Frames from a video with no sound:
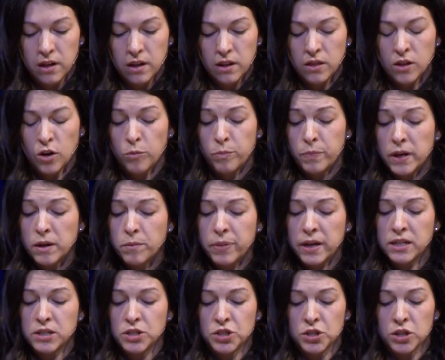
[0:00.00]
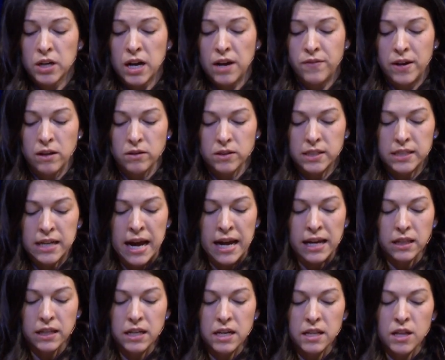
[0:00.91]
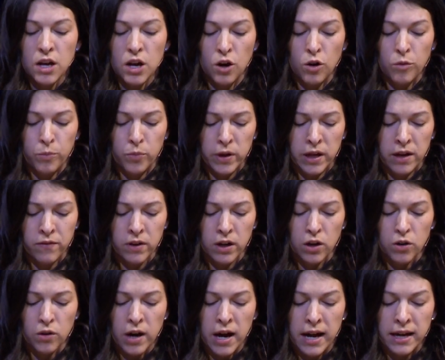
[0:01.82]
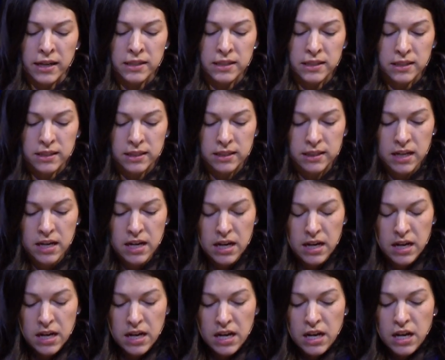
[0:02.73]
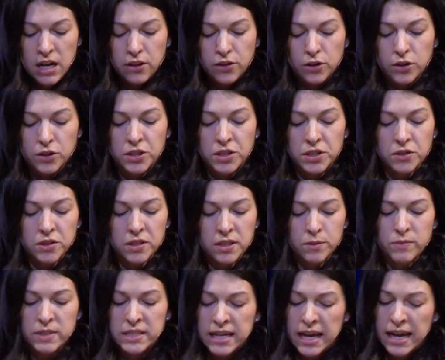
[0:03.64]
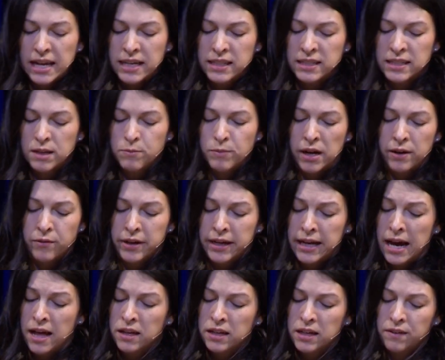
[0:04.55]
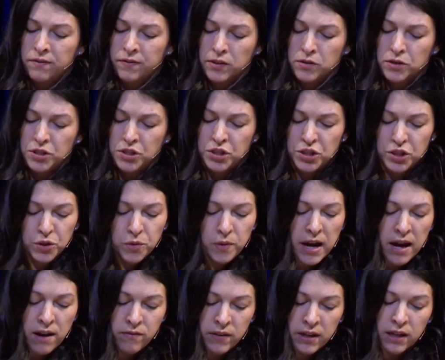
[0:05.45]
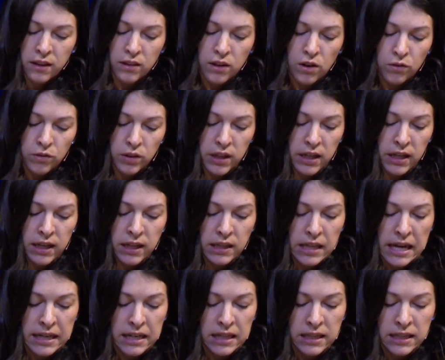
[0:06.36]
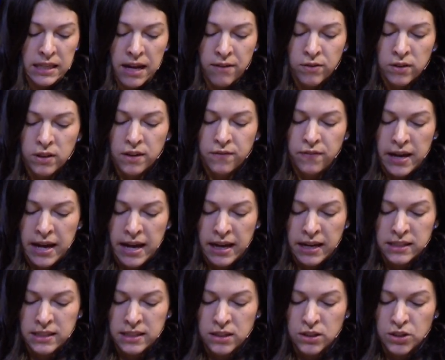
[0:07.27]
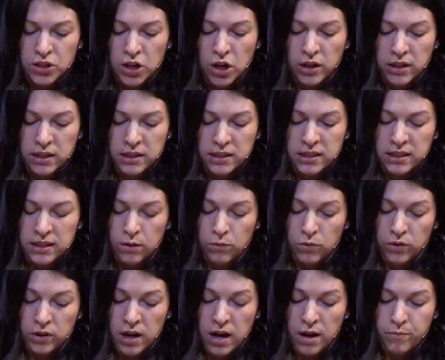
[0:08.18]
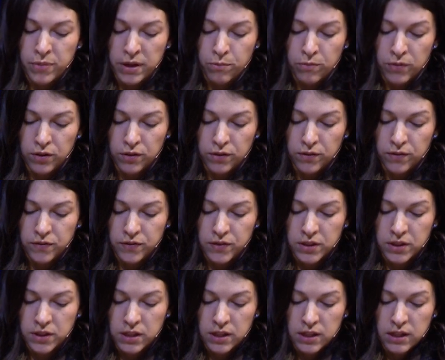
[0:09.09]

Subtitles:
Though big picture, I've held tightly to the hope we have in Christ, there are still some days that my reality feels too heavy and lonely and like a level of haze and darkness that will not be moved.